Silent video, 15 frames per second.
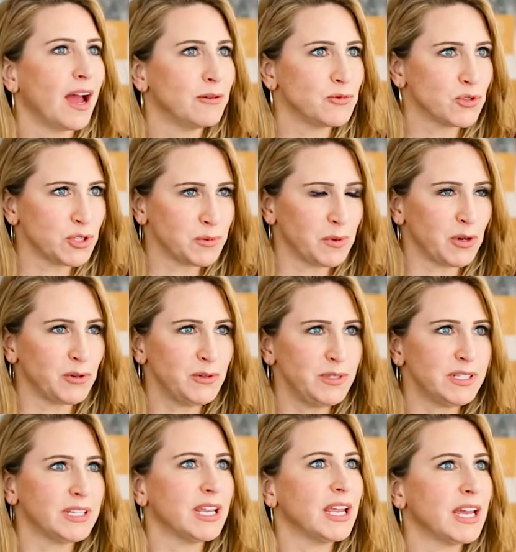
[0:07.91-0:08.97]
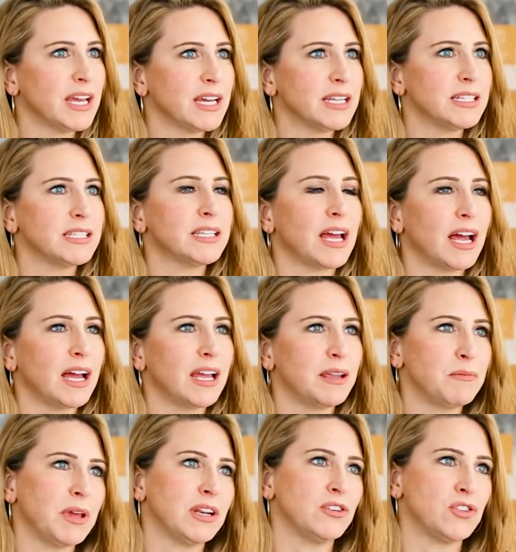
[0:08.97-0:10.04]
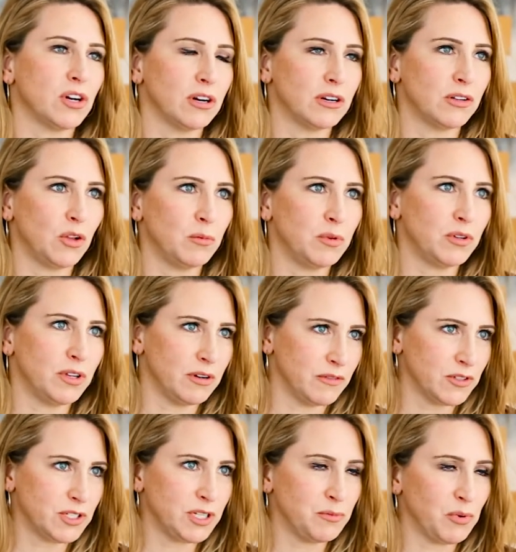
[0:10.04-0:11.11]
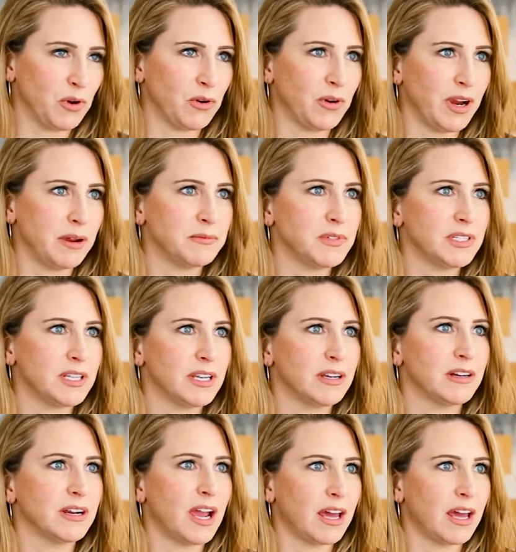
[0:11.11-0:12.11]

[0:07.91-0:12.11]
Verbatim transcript: I'm Trish Bose, and I manage our global university programs here